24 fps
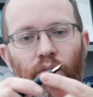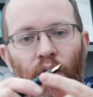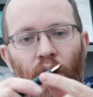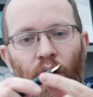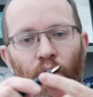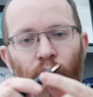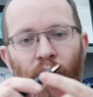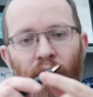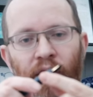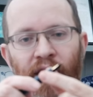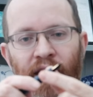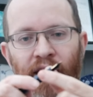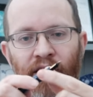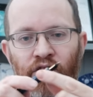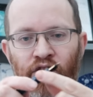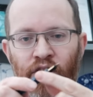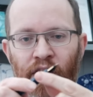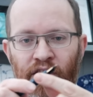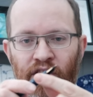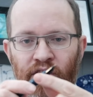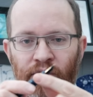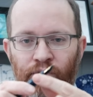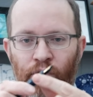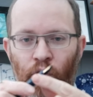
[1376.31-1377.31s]
where the
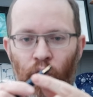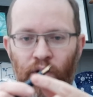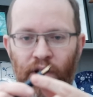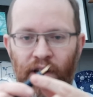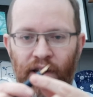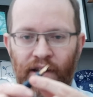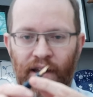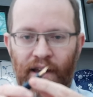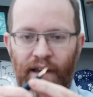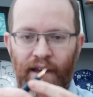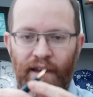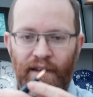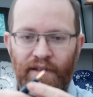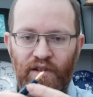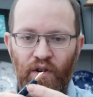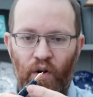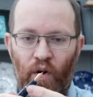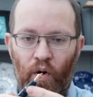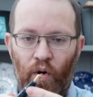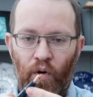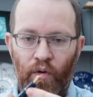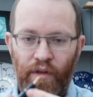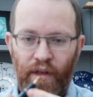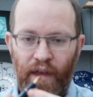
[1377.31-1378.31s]
injection molding is
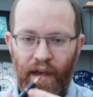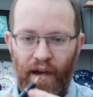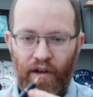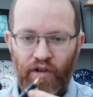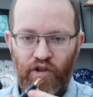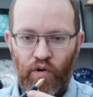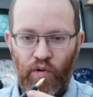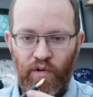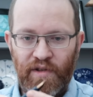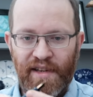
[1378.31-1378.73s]
on the actual